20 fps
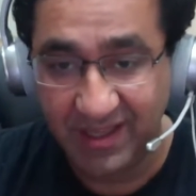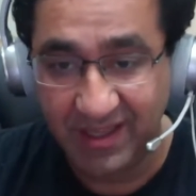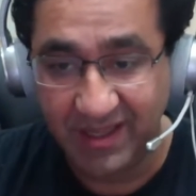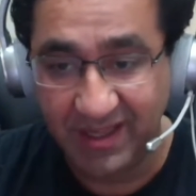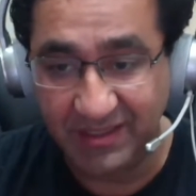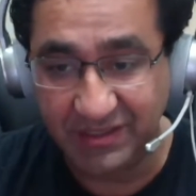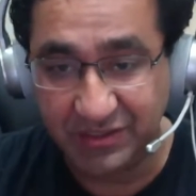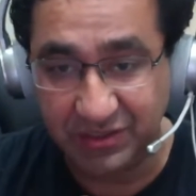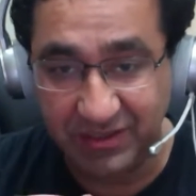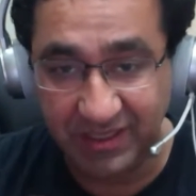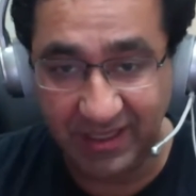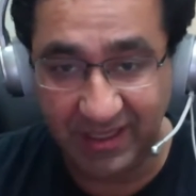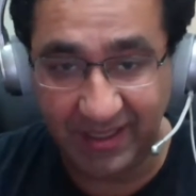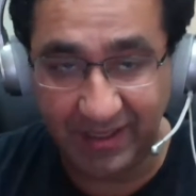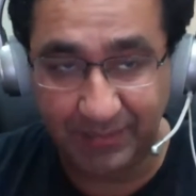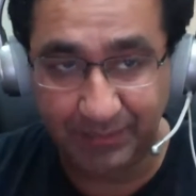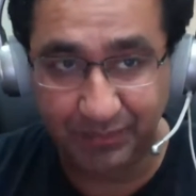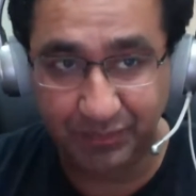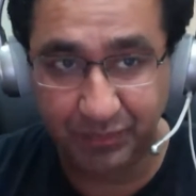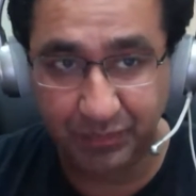And
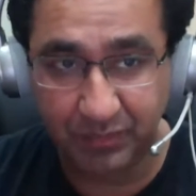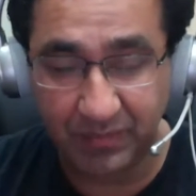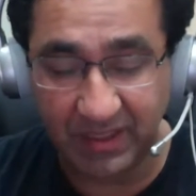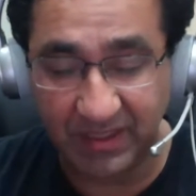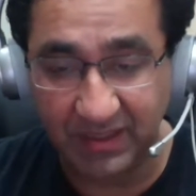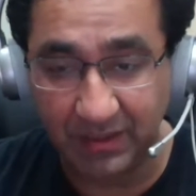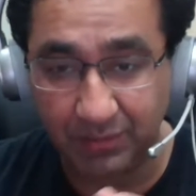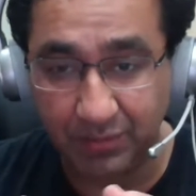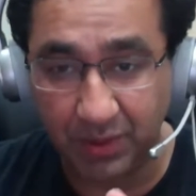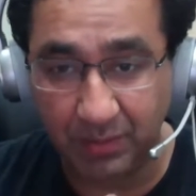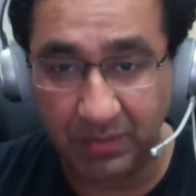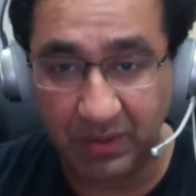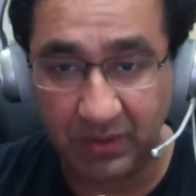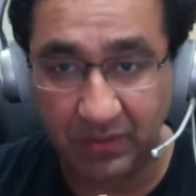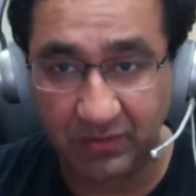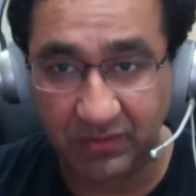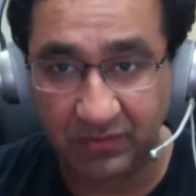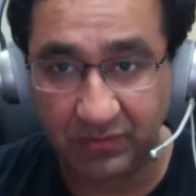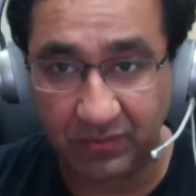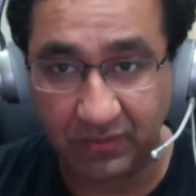today, I think probably
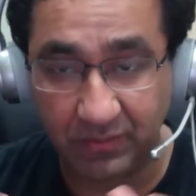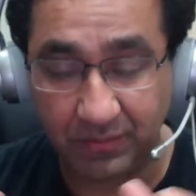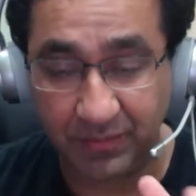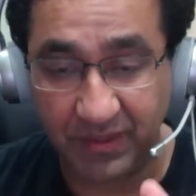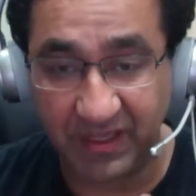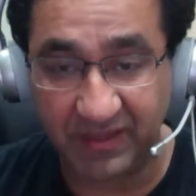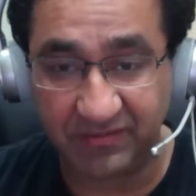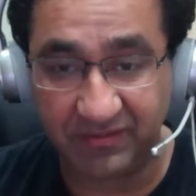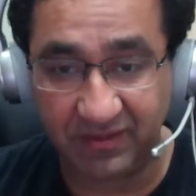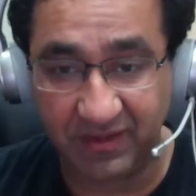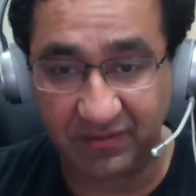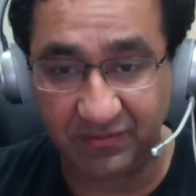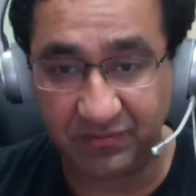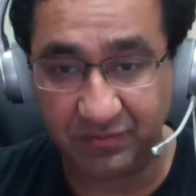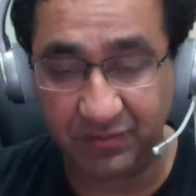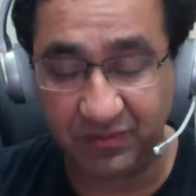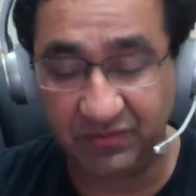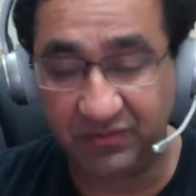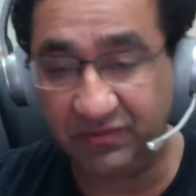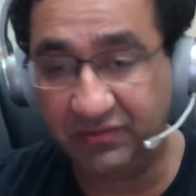which is one of the biggest
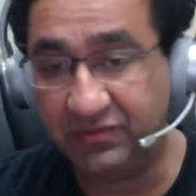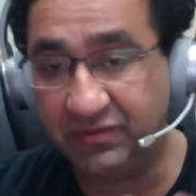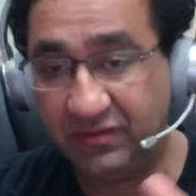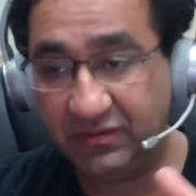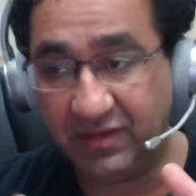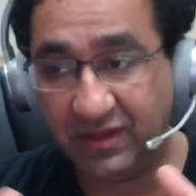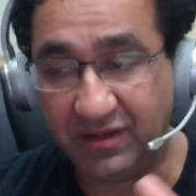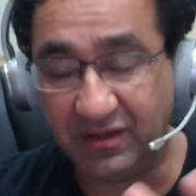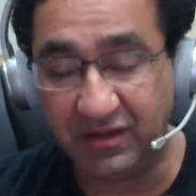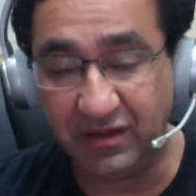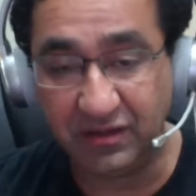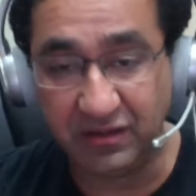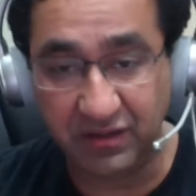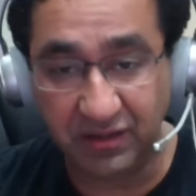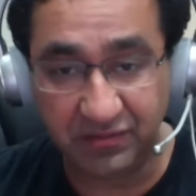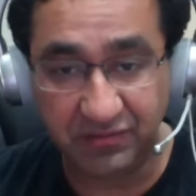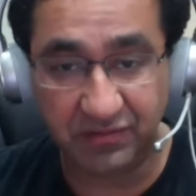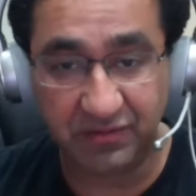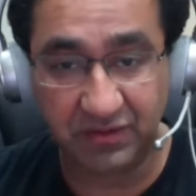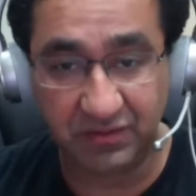announcements is that in
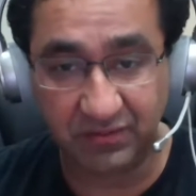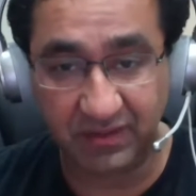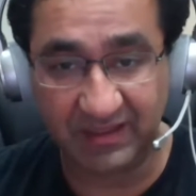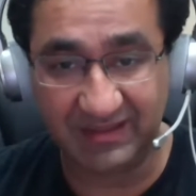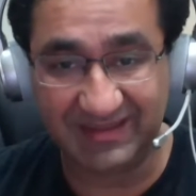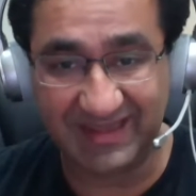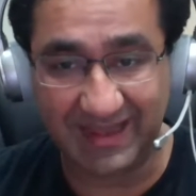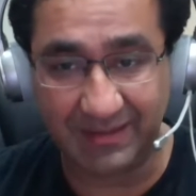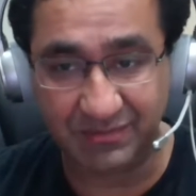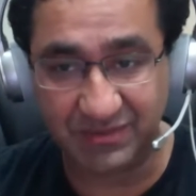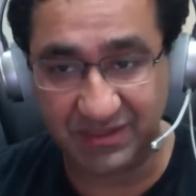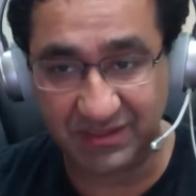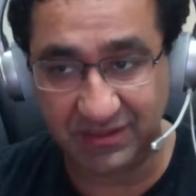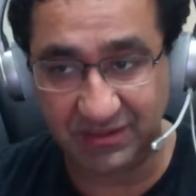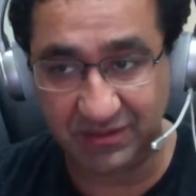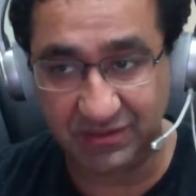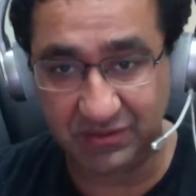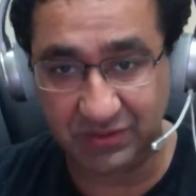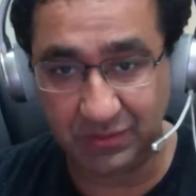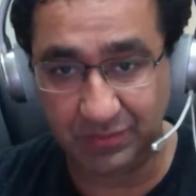addition to exam
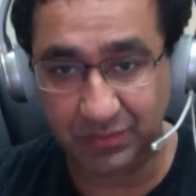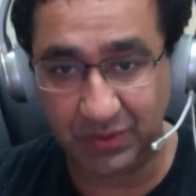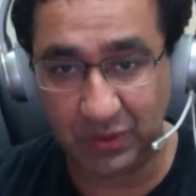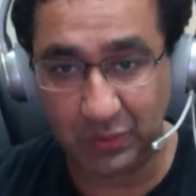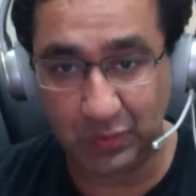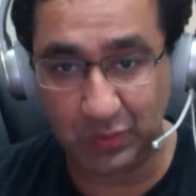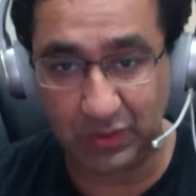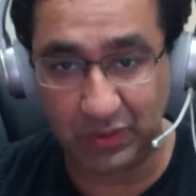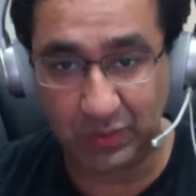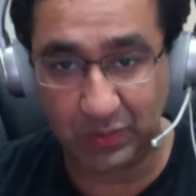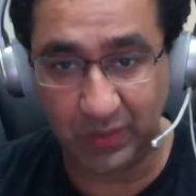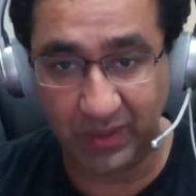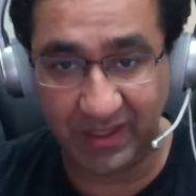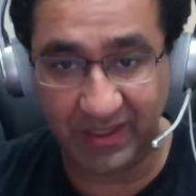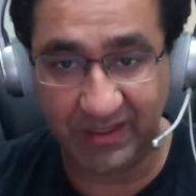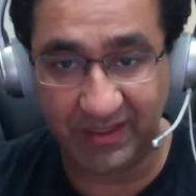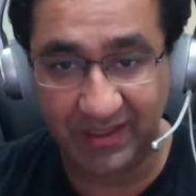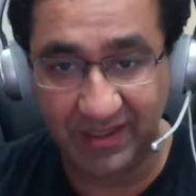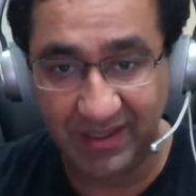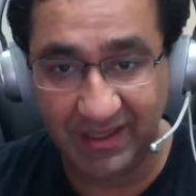centers opening worldwide,